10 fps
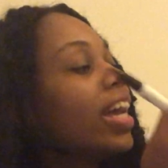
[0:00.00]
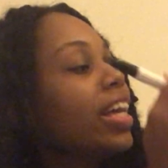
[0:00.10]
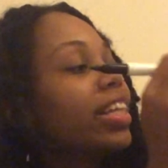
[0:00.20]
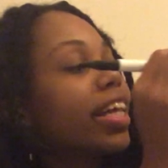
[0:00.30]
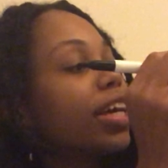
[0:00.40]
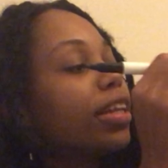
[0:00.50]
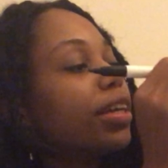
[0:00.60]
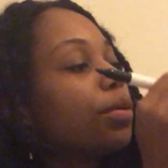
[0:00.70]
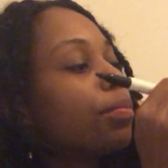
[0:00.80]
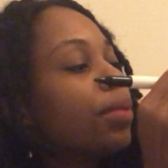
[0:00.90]
like a
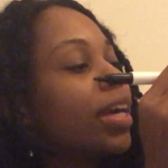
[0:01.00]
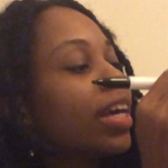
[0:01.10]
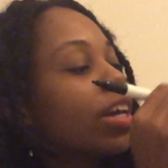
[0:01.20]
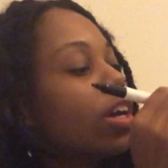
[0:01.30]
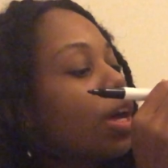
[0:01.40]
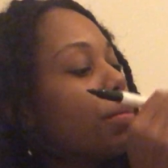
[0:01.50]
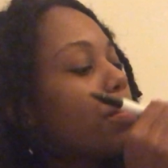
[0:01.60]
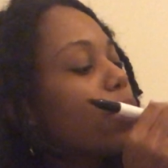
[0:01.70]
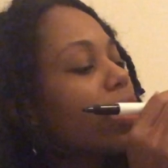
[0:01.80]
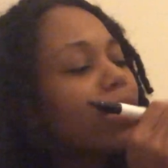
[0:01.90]
little big, but
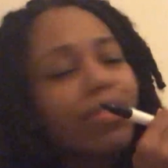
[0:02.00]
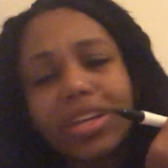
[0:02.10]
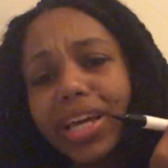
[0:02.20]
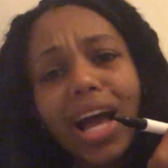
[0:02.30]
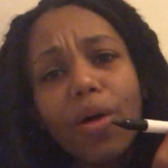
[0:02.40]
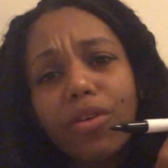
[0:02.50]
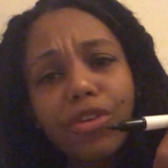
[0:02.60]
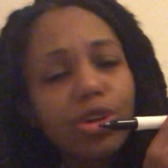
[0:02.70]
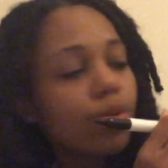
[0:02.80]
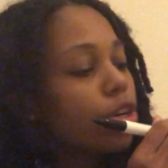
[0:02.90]
whatever, like however
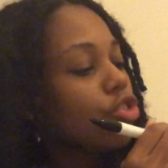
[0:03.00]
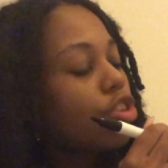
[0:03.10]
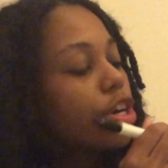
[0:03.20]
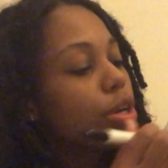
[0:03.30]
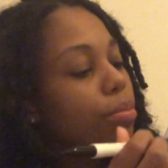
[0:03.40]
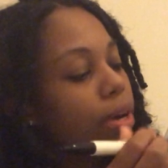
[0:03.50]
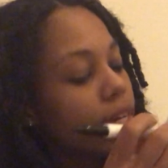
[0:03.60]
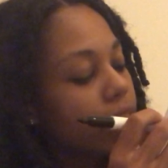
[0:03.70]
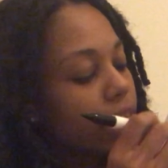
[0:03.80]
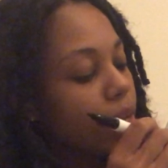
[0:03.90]
you want to draw your body
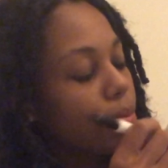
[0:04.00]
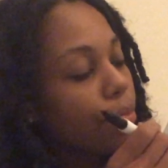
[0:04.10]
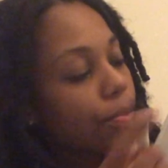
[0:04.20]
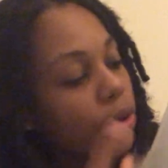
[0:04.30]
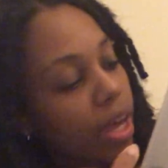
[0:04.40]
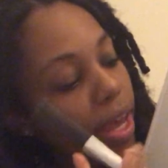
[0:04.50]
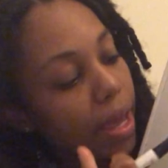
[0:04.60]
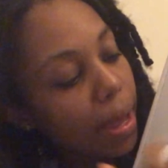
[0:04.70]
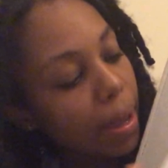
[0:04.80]
type, okay?